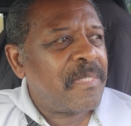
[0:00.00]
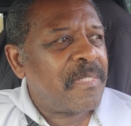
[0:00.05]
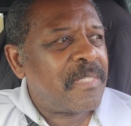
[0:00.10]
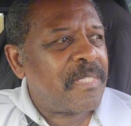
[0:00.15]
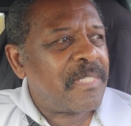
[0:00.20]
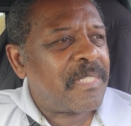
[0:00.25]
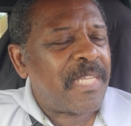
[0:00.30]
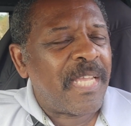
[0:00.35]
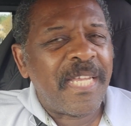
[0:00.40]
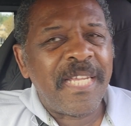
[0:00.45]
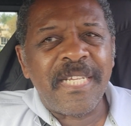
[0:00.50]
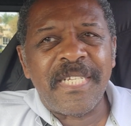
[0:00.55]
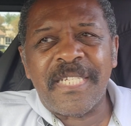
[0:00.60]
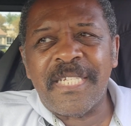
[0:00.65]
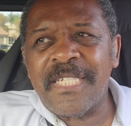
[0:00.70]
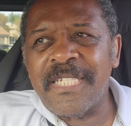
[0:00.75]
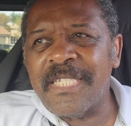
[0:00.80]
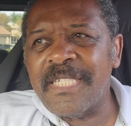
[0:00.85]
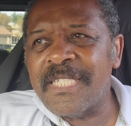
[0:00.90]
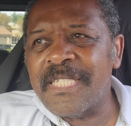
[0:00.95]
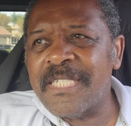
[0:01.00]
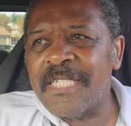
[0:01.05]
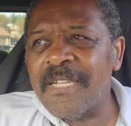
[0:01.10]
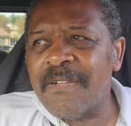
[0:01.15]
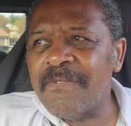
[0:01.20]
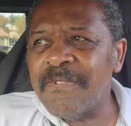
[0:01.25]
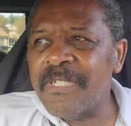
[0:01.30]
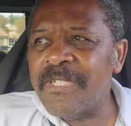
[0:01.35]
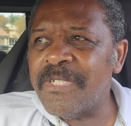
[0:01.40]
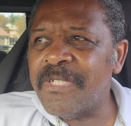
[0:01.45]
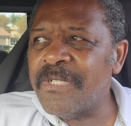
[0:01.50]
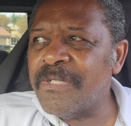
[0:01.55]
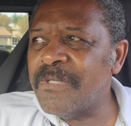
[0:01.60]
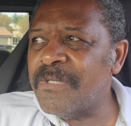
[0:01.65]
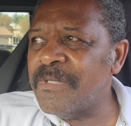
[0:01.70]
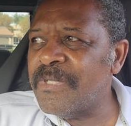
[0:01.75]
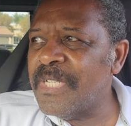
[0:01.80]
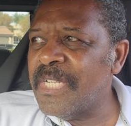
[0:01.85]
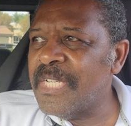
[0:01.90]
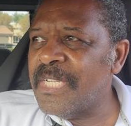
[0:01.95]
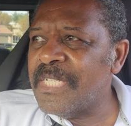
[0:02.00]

since 1872.